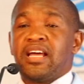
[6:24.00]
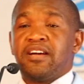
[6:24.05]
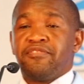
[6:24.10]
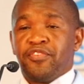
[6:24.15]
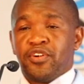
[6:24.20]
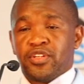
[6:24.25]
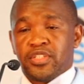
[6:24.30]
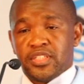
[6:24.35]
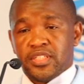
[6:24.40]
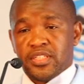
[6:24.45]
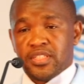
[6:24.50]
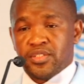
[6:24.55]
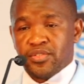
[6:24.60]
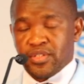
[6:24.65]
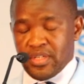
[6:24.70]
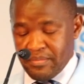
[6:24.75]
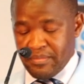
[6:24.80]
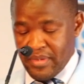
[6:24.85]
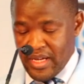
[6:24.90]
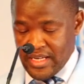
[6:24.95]
an effort
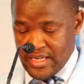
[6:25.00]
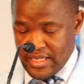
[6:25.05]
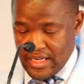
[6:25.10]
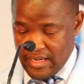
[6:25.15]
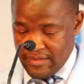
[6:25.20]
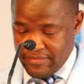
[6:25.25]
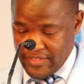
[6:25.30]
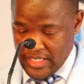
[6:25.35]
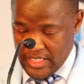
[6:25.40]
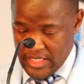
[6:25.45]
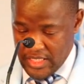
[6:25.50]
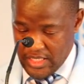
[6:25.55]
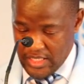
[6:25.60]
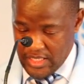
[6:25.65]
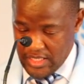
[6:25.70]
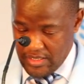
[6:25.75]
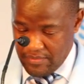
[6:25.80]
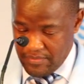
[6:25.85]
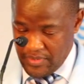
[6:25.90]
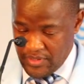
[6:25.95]
to remain relevant,